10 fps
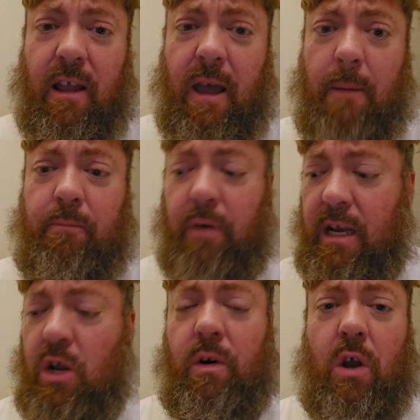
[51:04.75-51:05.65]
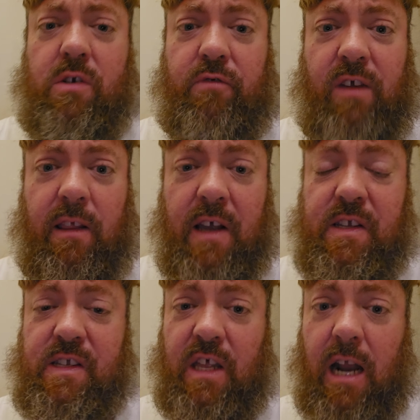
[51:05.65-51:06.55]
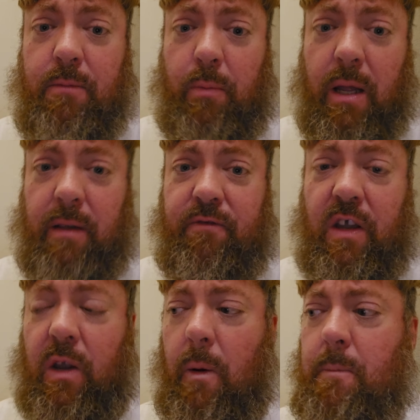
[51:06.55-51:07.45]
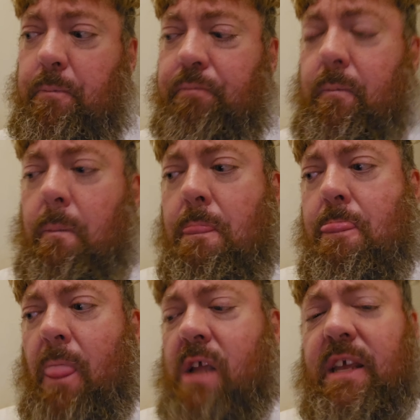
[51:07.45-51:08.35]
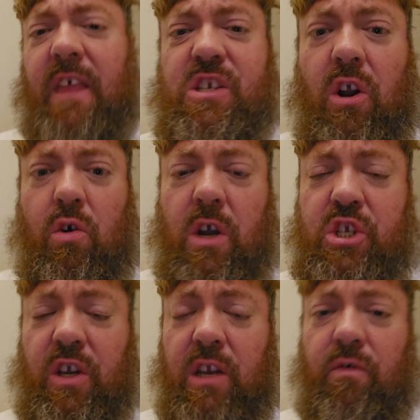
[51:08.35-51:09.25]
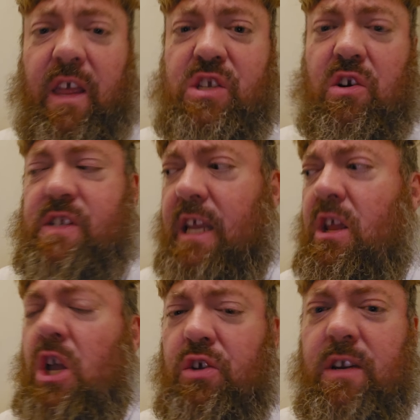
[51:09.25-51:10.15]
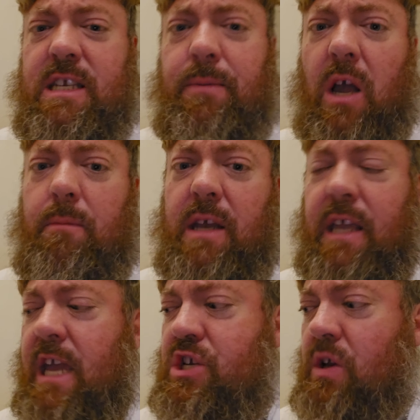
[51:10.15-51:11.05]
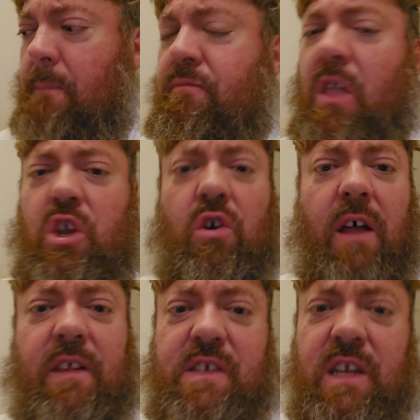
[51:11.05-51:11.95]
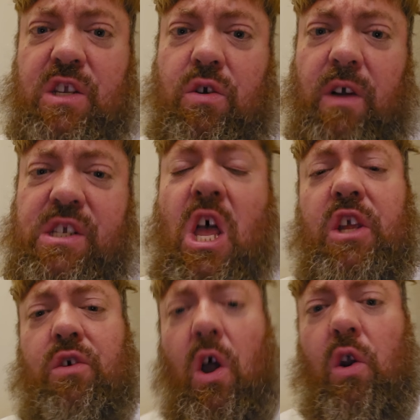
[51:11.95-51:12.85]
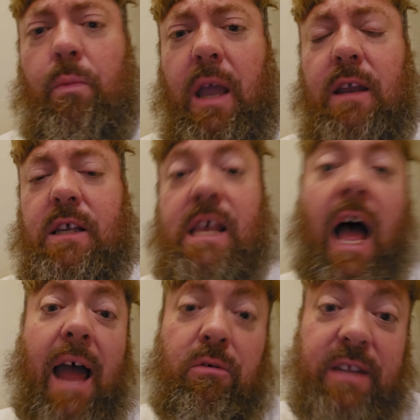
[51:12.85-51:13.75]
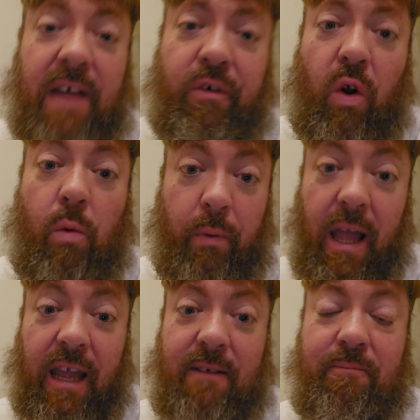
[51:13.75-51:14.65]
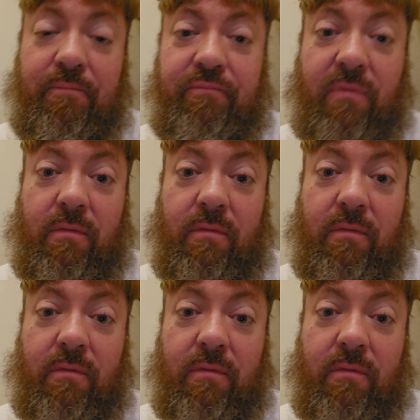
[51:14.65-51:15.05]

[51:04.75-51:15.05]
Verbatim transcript: like I am, but no one knows realizes that I'm a public figure, it's like they start questioning you. They start saying, you need to be on medication. You're not listening to us. You're not obeying us. I will never obey